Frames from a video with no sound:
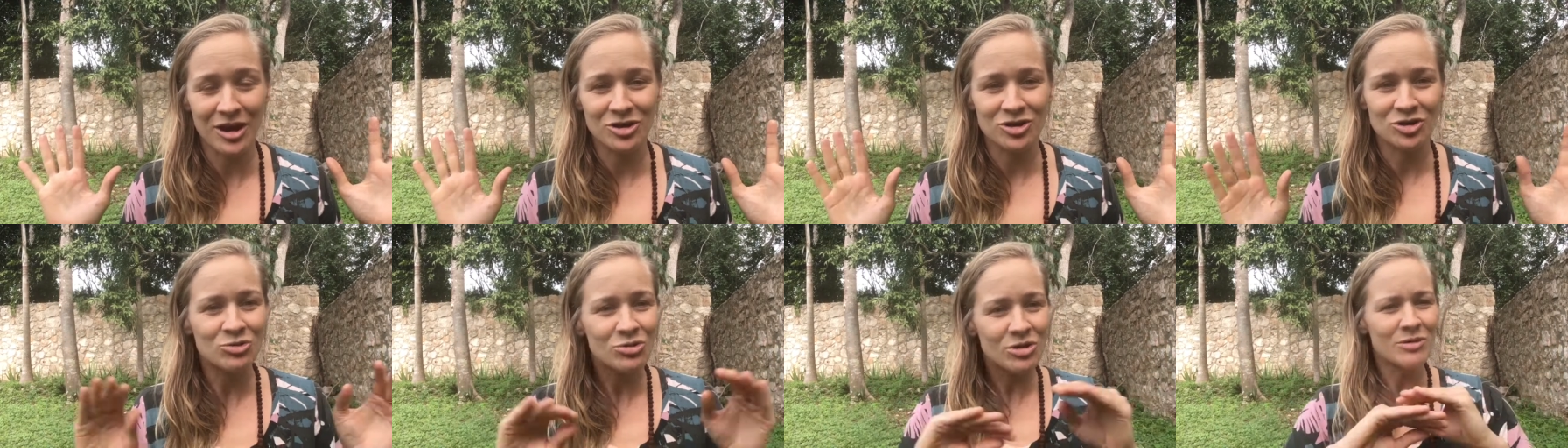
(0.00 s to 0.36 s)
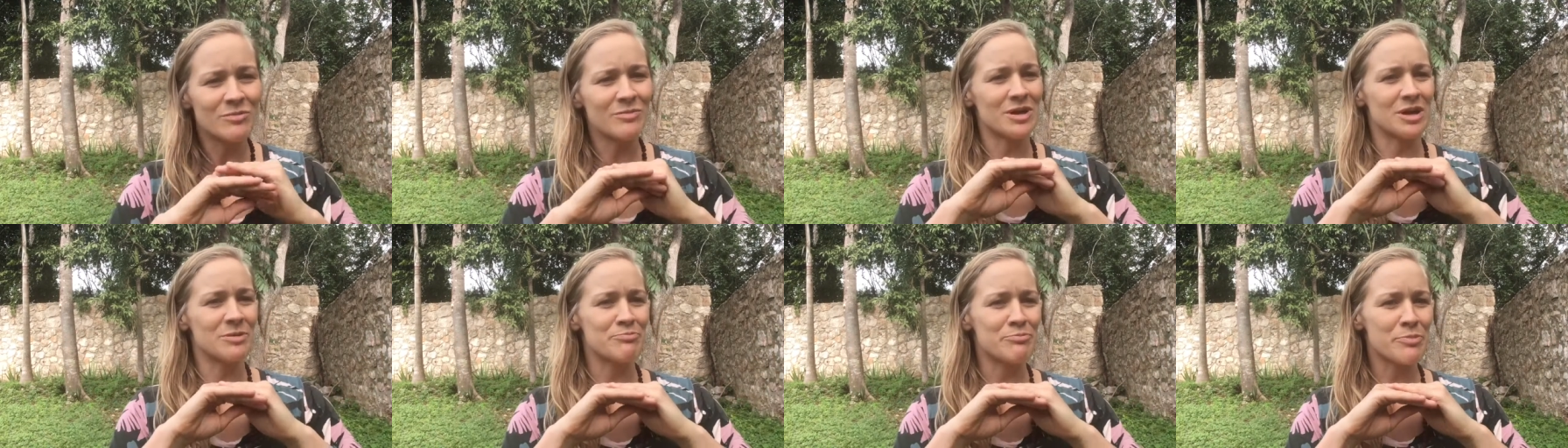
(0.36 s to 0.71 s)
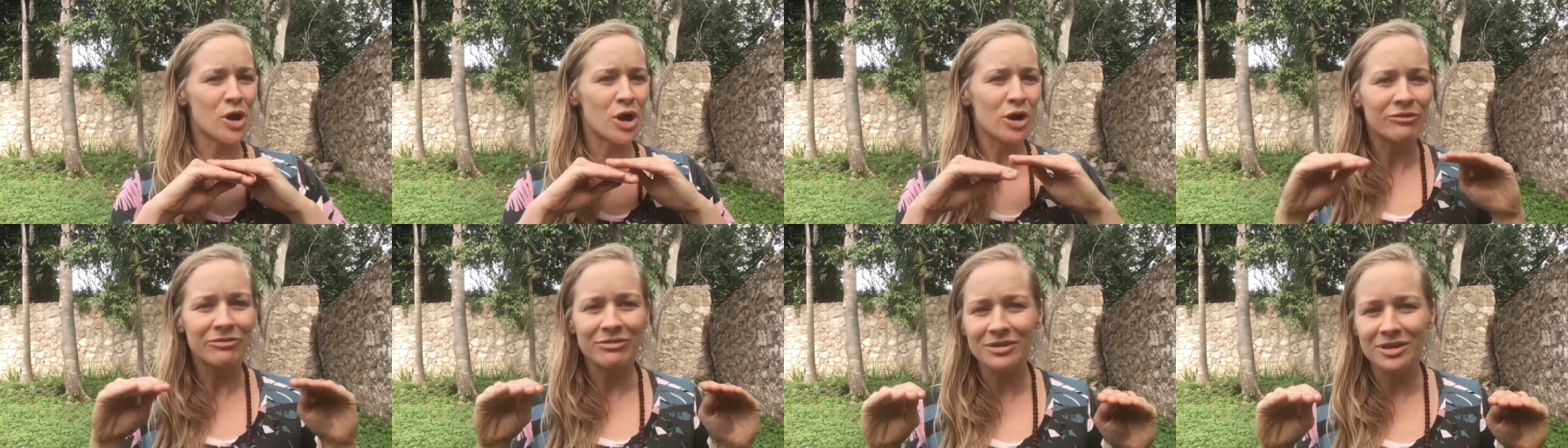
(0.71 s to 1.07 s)
You can be
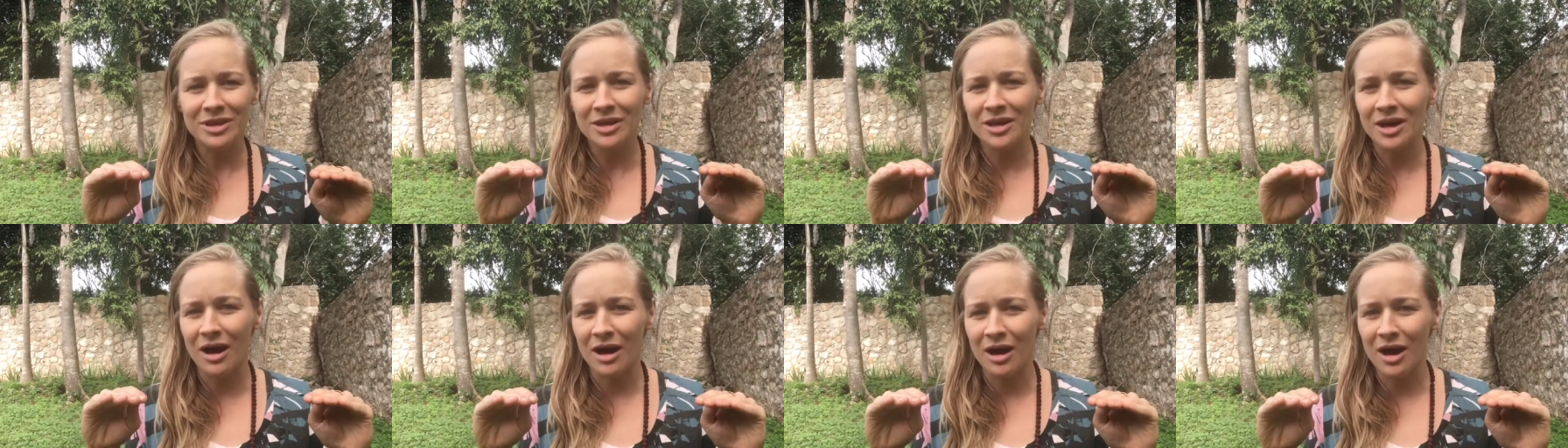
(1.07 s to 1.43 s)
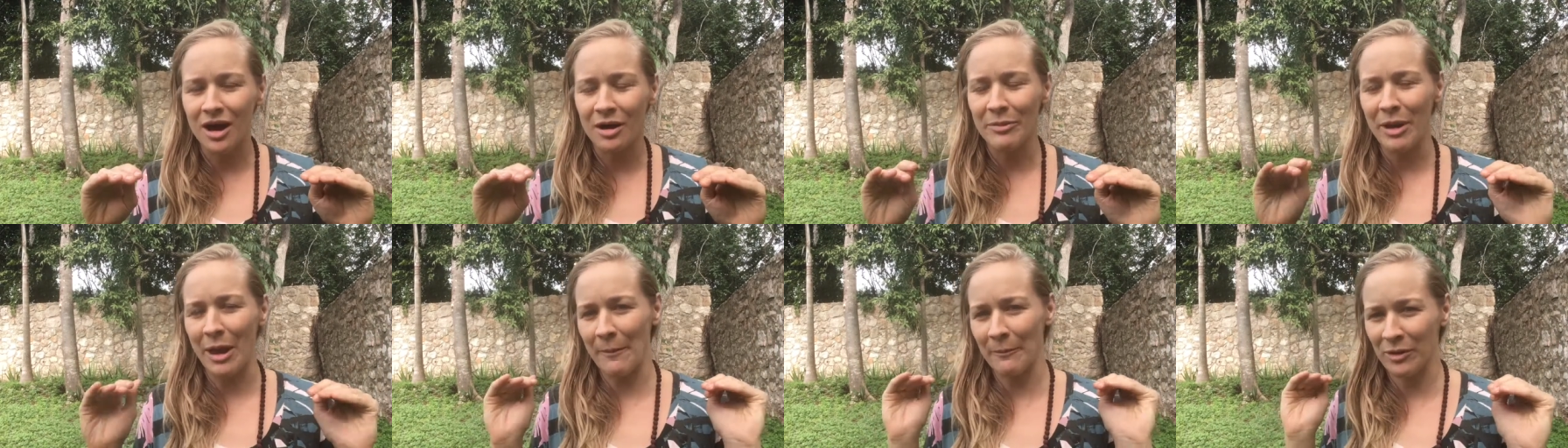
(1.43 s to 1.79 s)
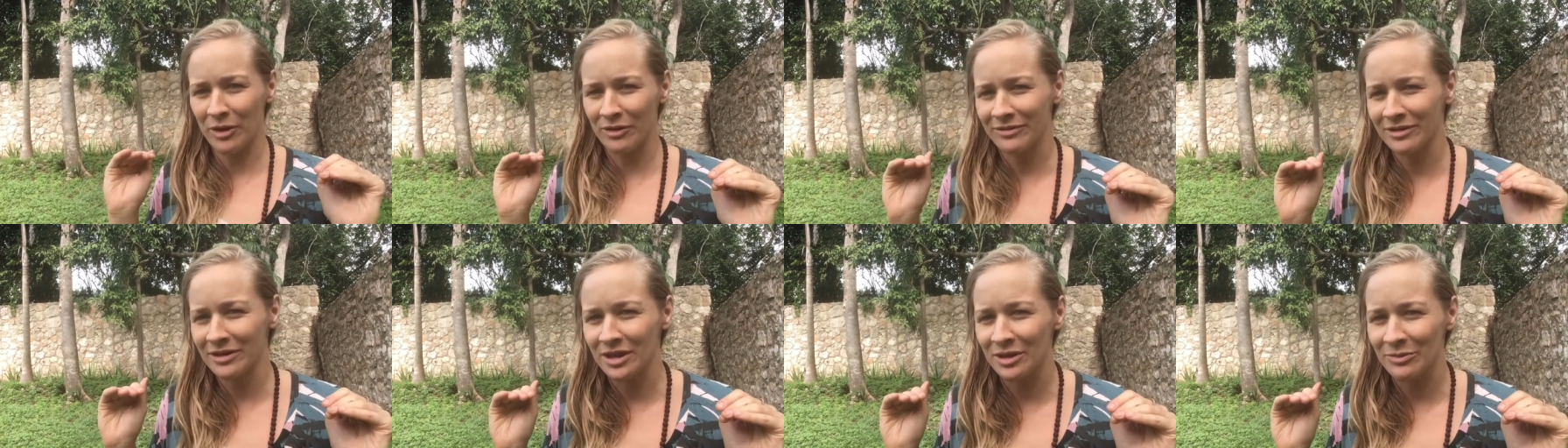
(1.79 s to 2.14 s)
perfectly calm and
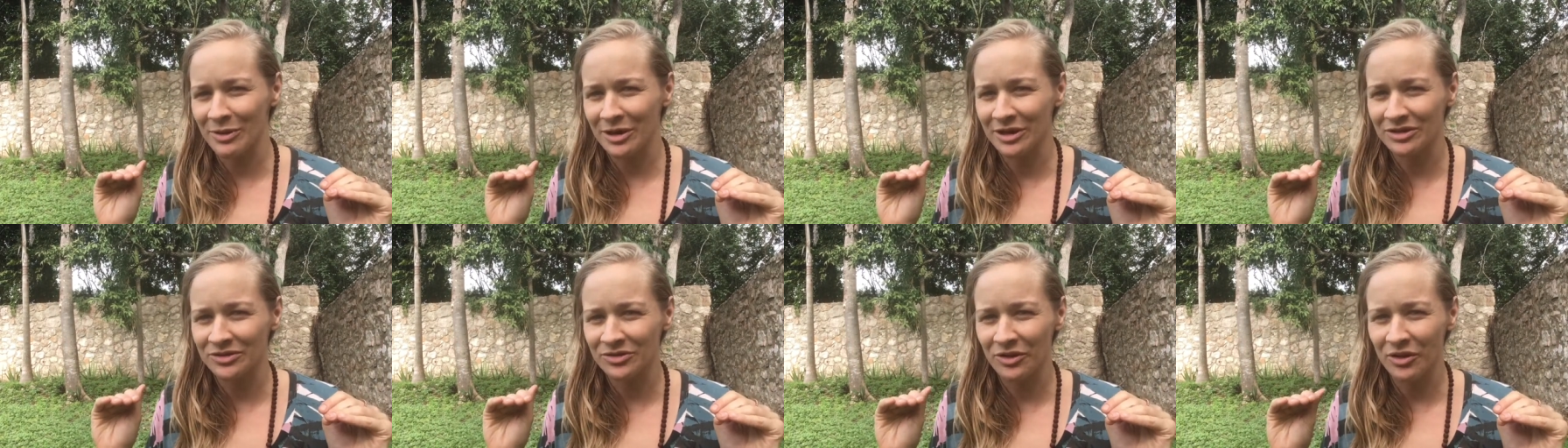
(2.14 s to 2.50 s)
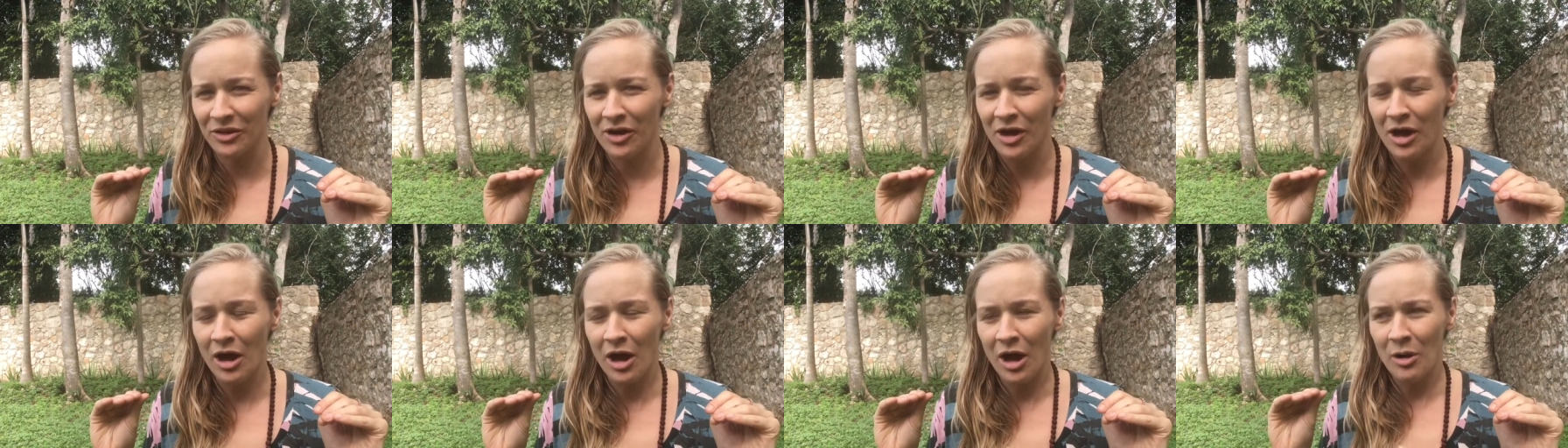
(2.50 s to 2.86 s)
perfectly peaceful,